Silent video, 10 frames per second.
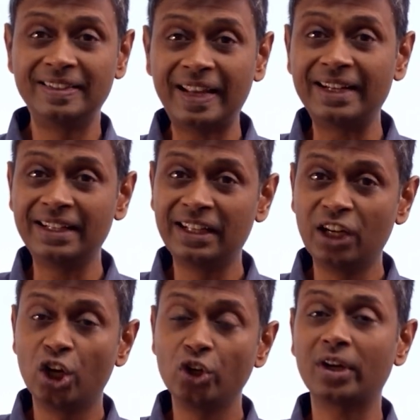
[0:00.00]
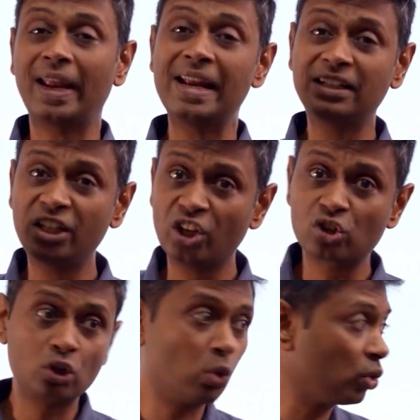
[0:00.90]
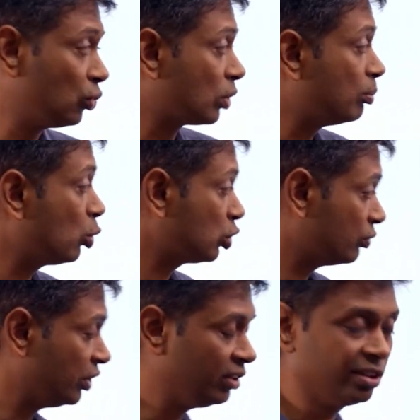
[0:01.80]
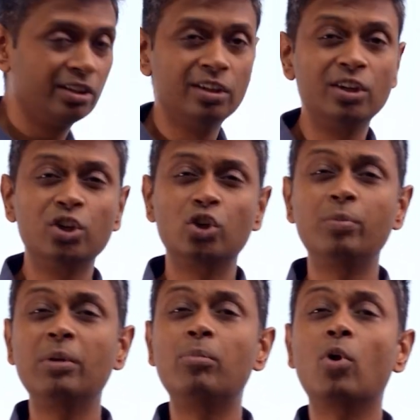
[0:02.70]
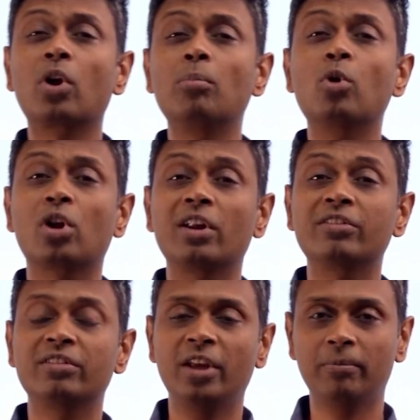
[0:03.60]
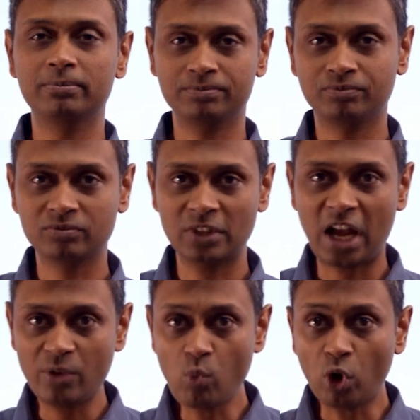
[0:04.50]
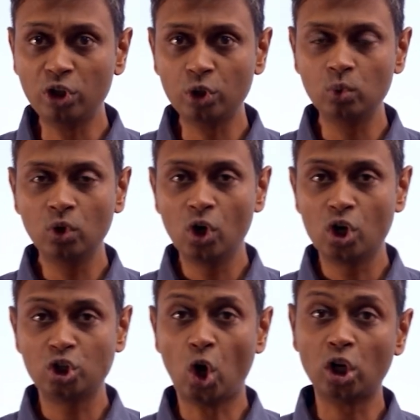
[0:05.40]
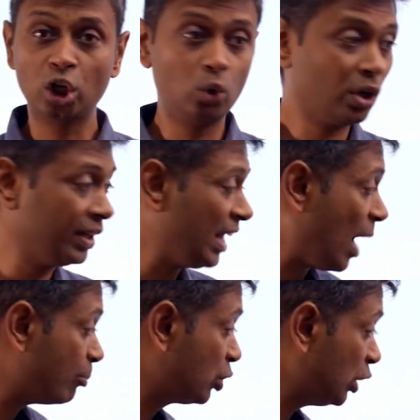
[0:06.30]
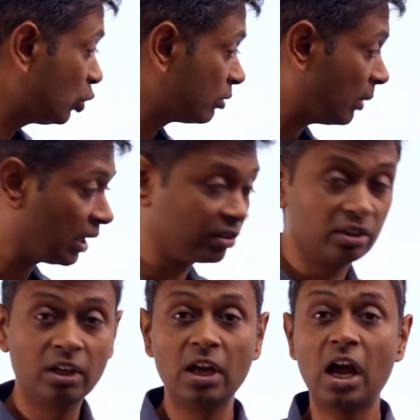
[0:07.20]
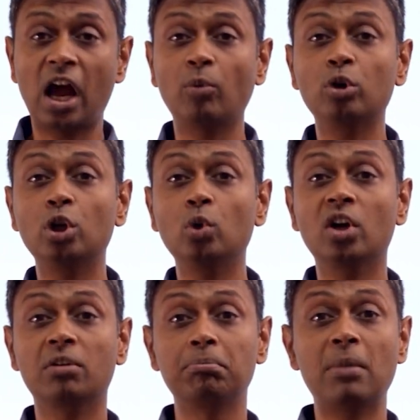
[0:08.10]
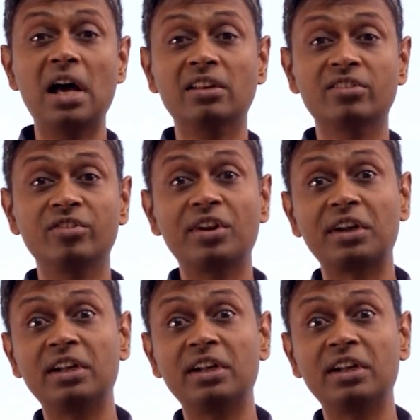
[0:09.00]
Then your ATS score for both of these should be more or less the same. I want to not look at absolute marks. I want to look at marks as a